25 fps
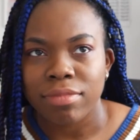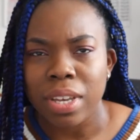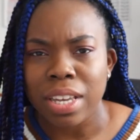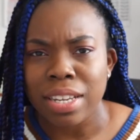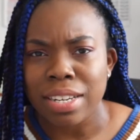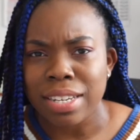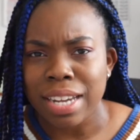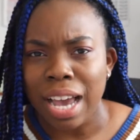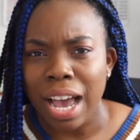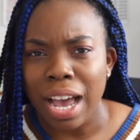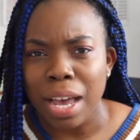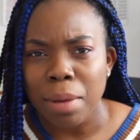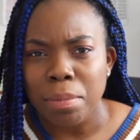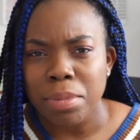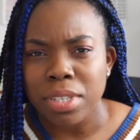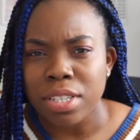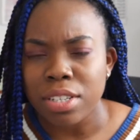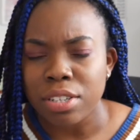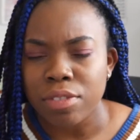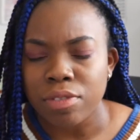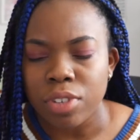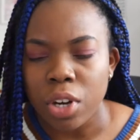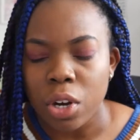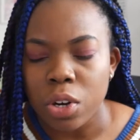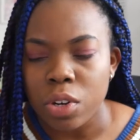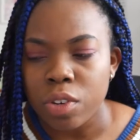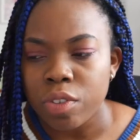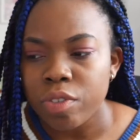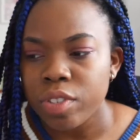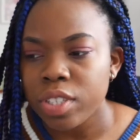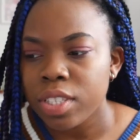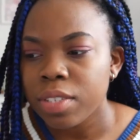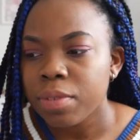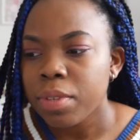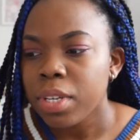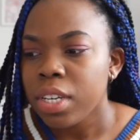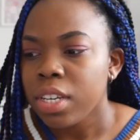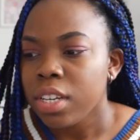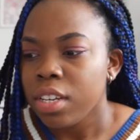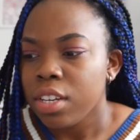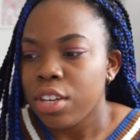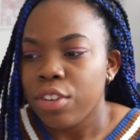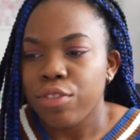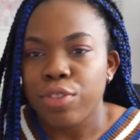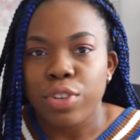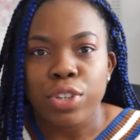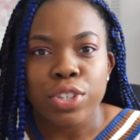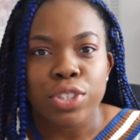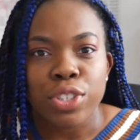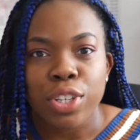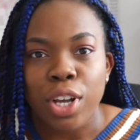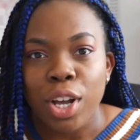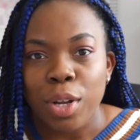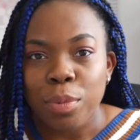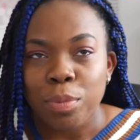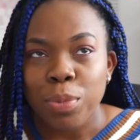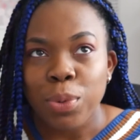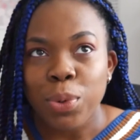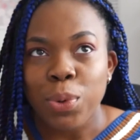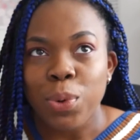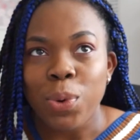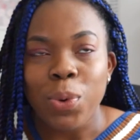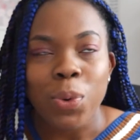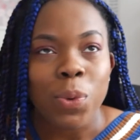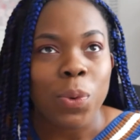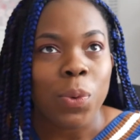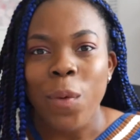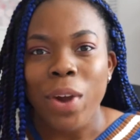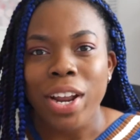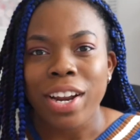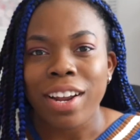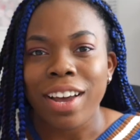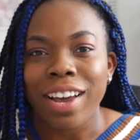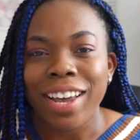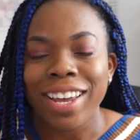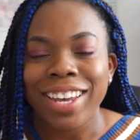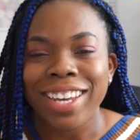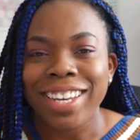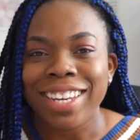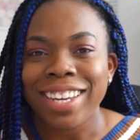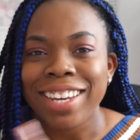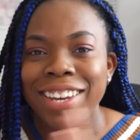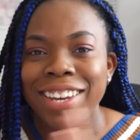adapts and evolves. For example, when I